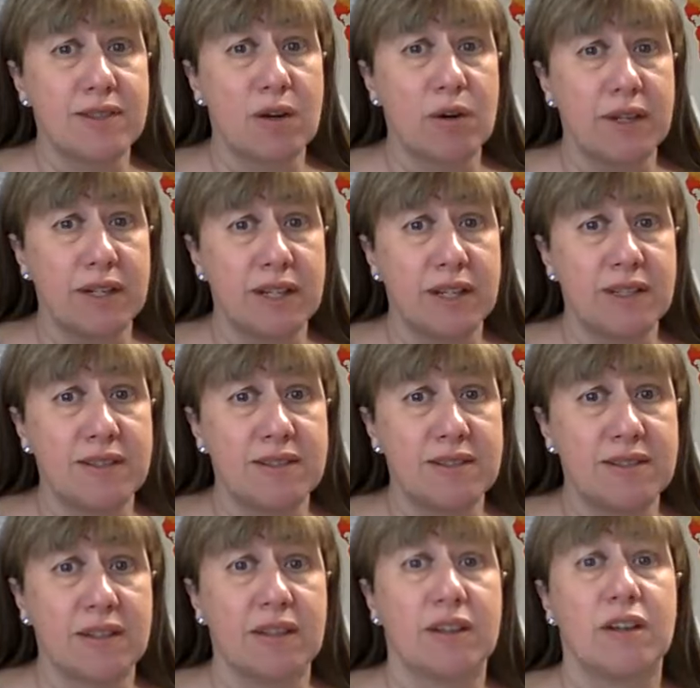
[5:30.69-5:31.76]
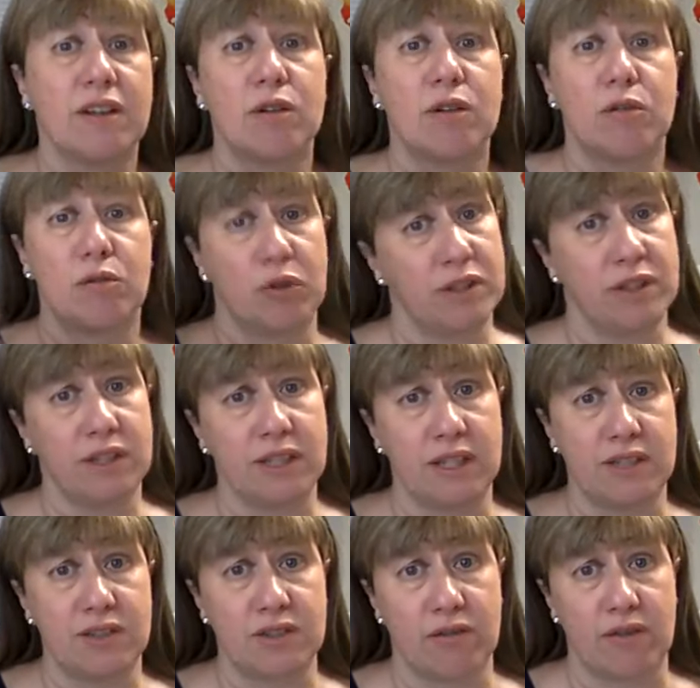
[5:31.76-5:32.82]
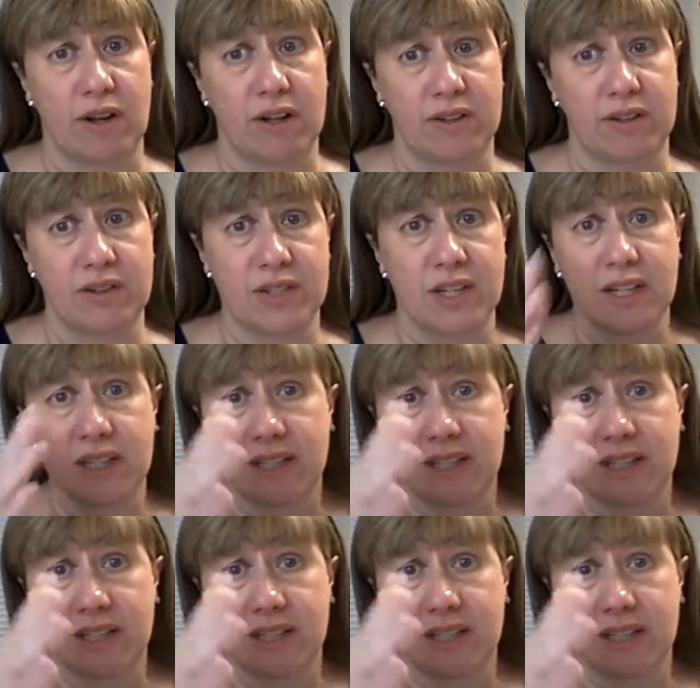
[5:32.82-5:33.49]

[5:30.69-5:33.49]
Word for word: our needs for the needs of others.